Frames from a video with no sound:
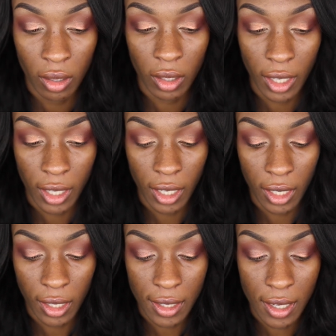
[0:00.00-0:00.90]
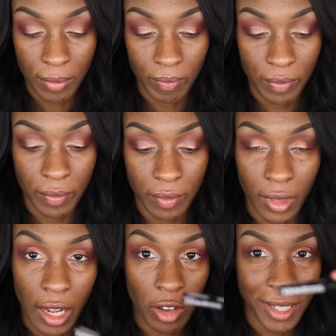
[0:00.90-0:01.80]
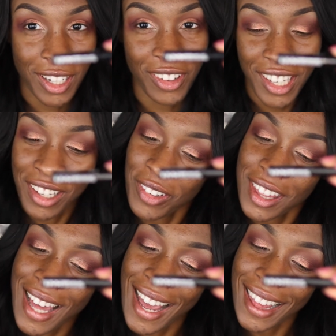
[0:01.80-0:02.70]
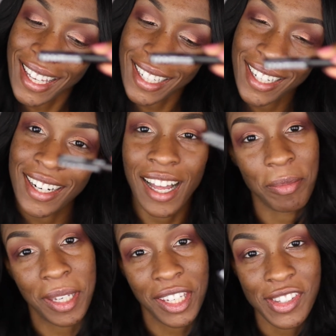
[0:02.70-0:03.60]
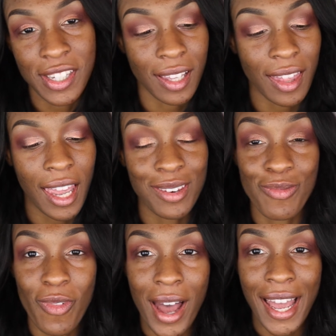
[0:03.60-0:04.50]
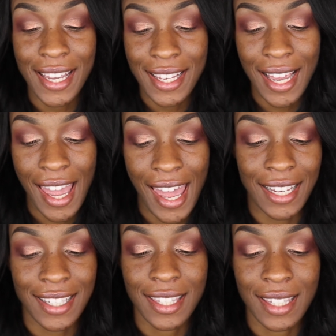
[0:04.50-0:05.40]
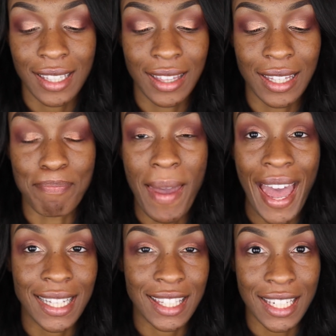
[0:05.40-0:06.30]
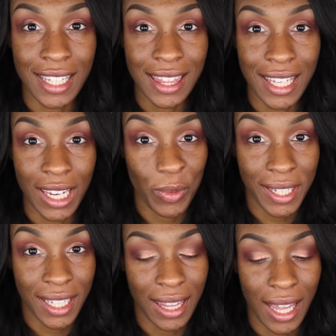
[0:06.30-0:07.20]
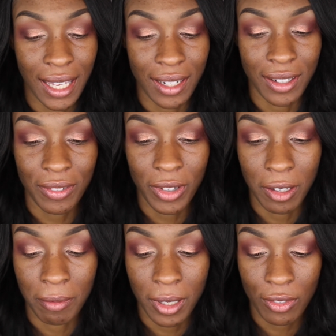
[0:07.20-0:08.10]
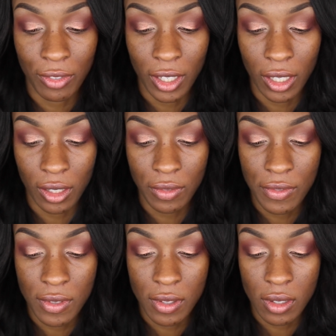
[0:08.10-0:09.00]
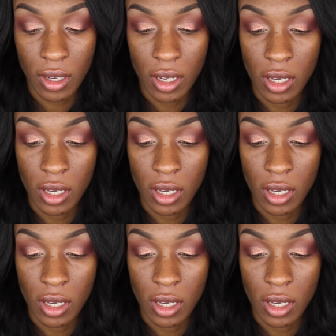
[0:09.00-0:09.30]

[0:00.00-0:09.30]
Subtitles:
Okay. Now I'll be going in with eyeliner. I'll be using the NYX Matte Liquid Liner, one of my faves.